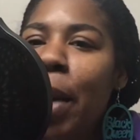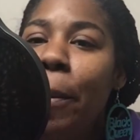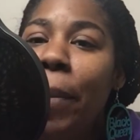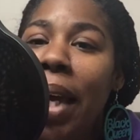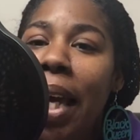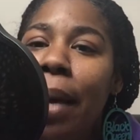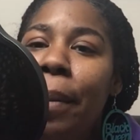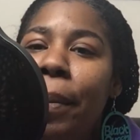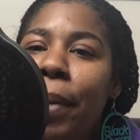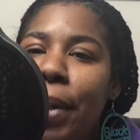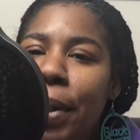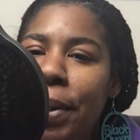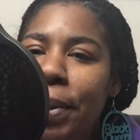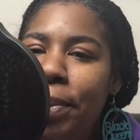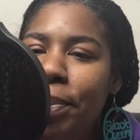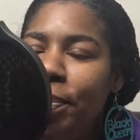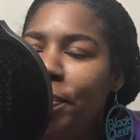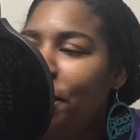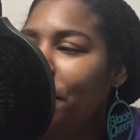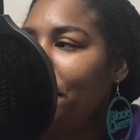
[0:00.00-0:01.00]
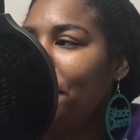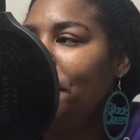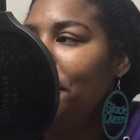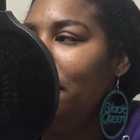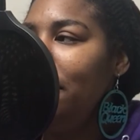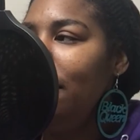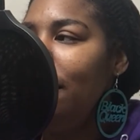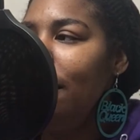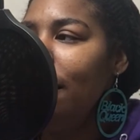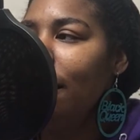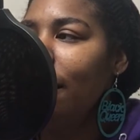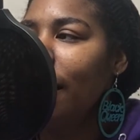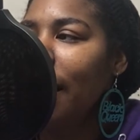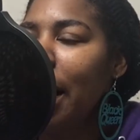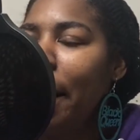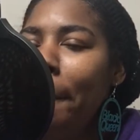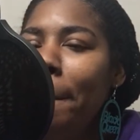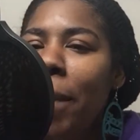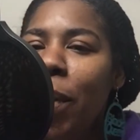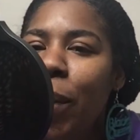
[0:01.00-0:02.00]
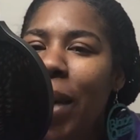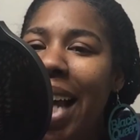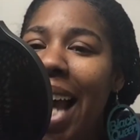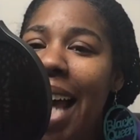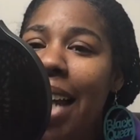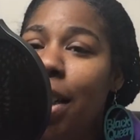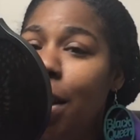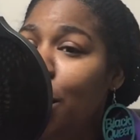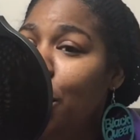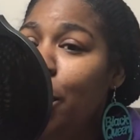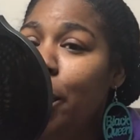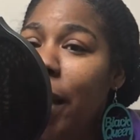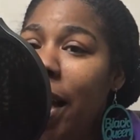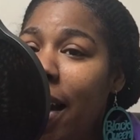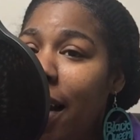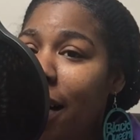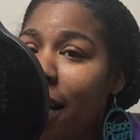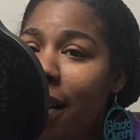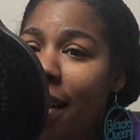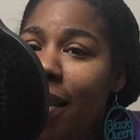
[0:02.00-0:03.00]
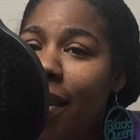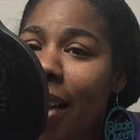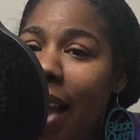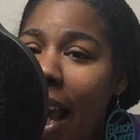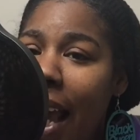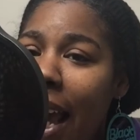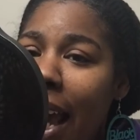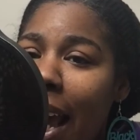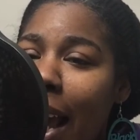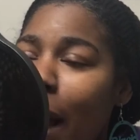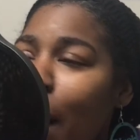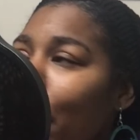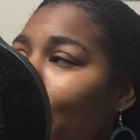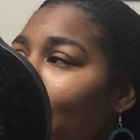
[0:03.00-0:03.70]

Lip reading: people, we got to do better, okay?